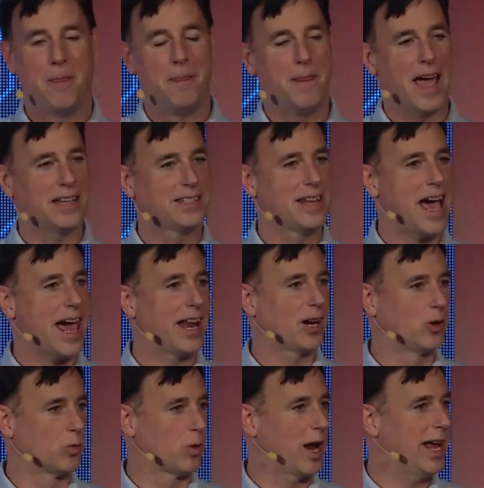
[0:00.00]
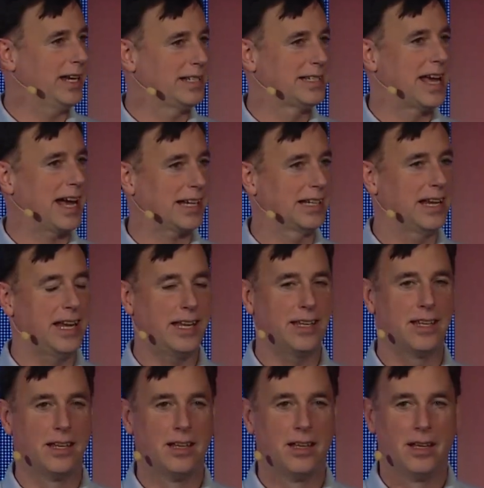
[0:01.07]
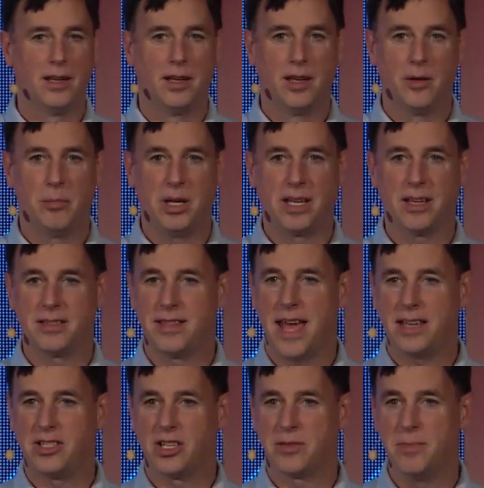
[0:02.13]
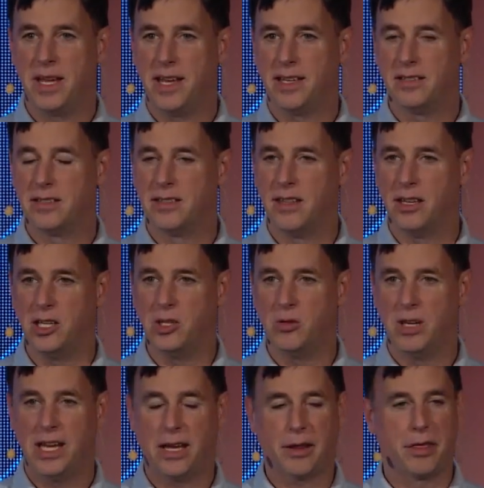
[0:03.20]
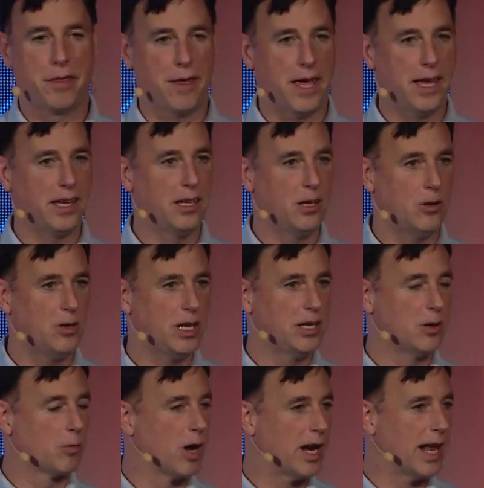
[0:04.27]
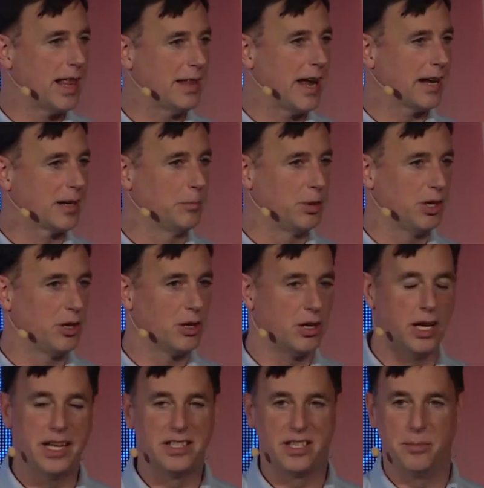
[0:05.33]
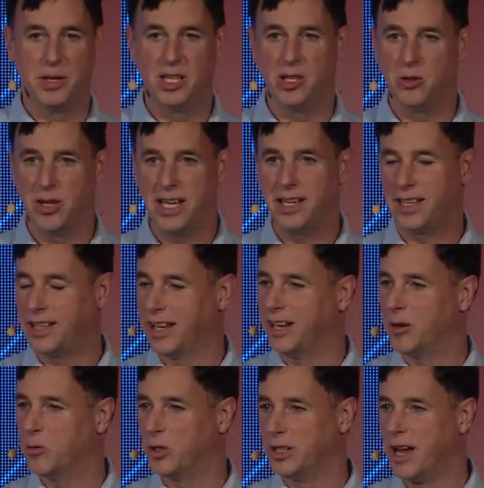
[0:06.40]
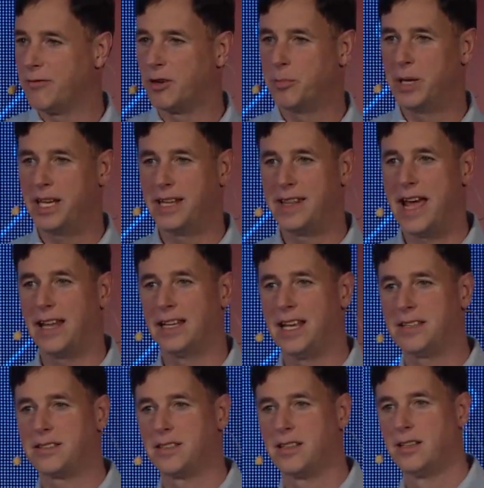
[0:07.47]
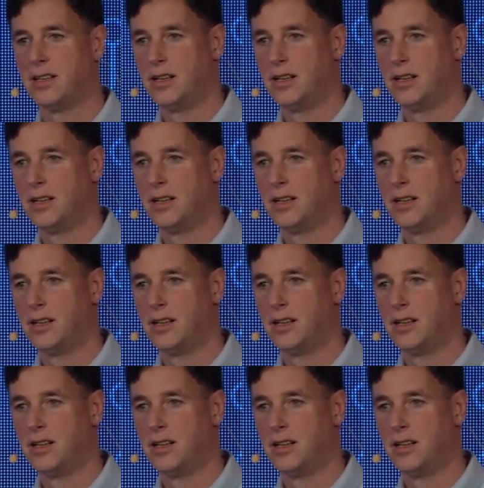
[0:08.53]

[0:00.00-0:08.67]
that's not a great technique, because that just means the unique thing you need to run on that computer needs to be unique and it will never be in that list.